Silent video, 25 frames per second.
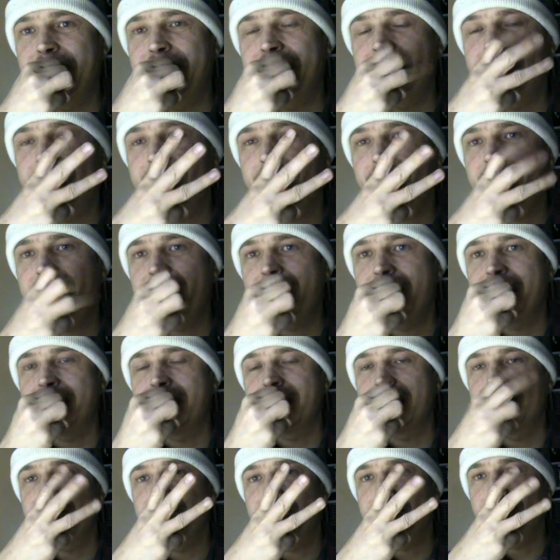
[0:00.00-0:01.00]
is the
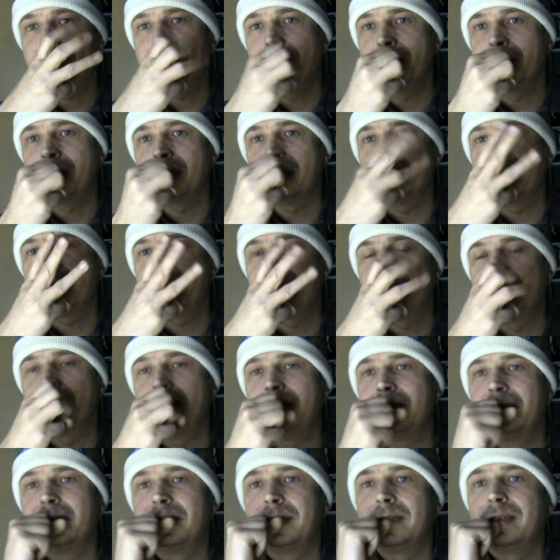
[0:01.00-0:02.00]
magic number.
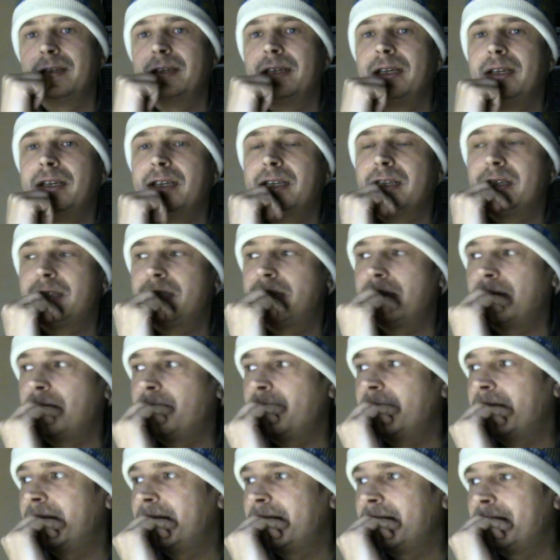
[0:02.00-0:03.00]

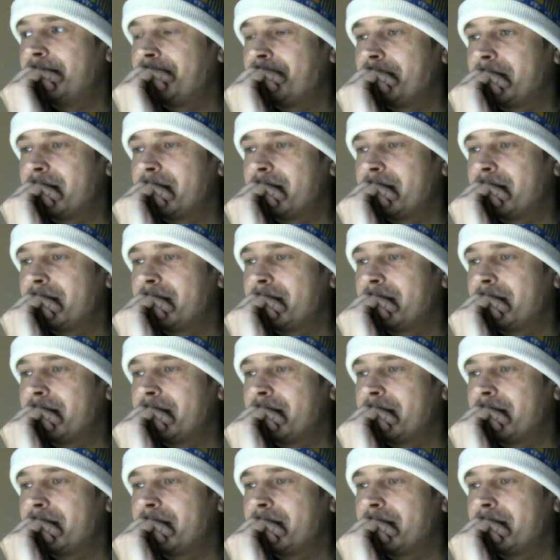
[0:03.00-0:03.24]
So uh,